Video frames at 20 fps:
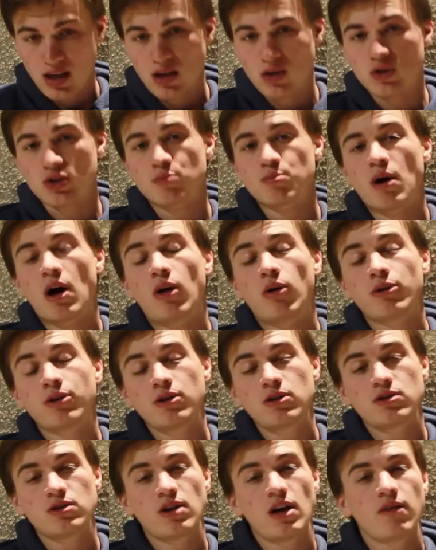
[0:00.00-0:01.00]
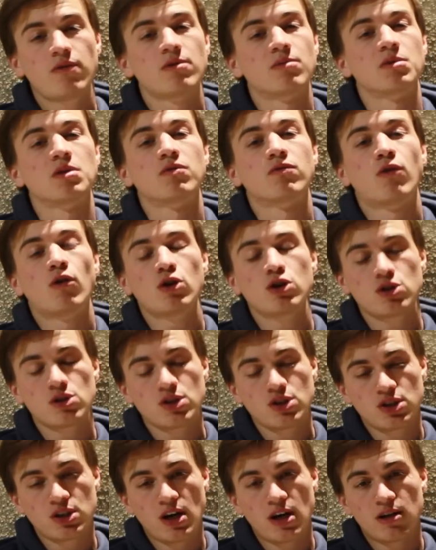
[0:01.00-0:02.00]
This is Paul with you today from the
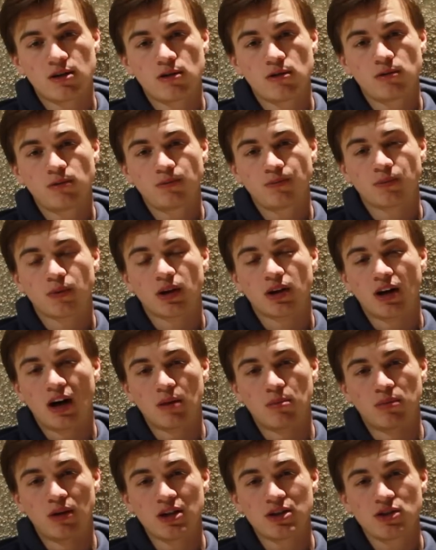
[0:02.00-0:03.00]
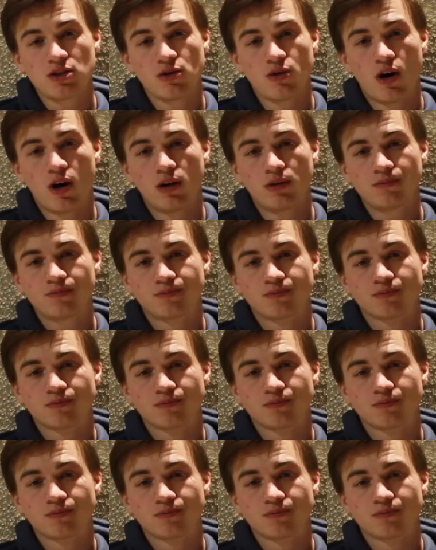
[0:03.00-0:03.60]
Fortress Channel. God bless you all.